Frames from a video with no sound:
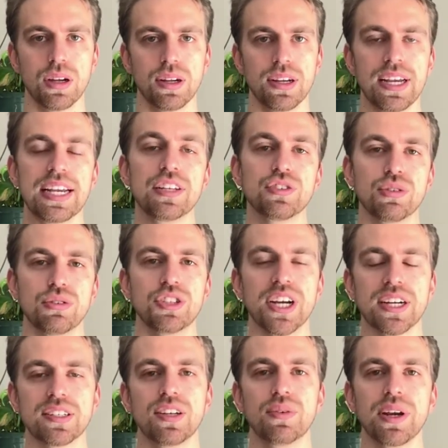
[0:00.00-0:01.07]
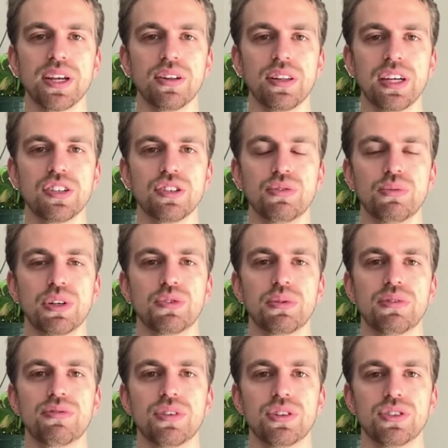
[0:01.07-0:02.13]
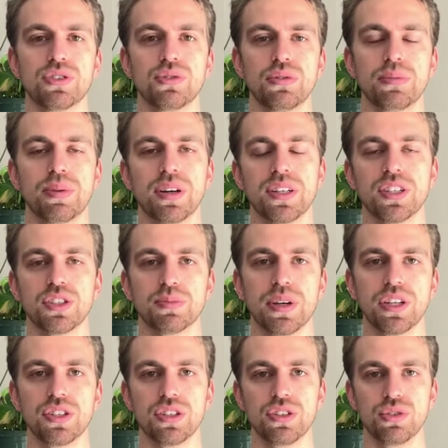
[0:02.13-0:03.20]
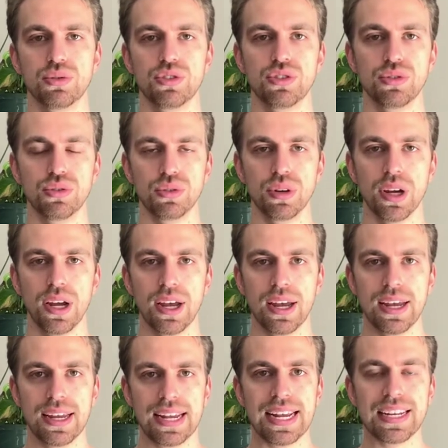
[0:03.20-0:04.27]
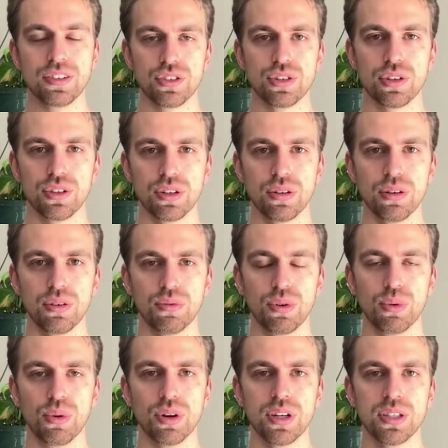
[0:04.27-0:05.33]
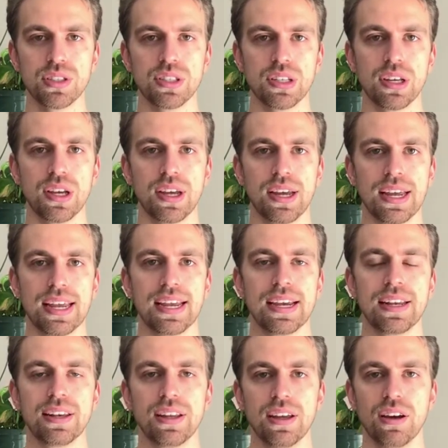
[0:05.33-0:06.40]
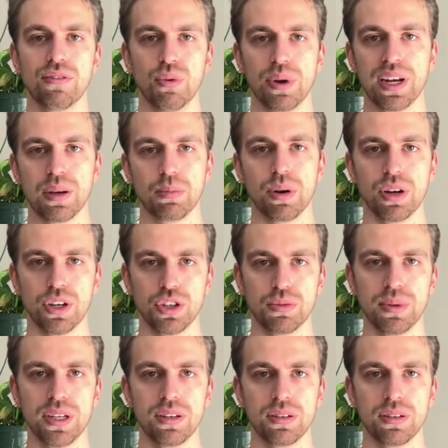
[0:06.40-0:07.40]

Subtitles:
introjected regulation, which refers to the participation due to internal rewards and avoiding punishment.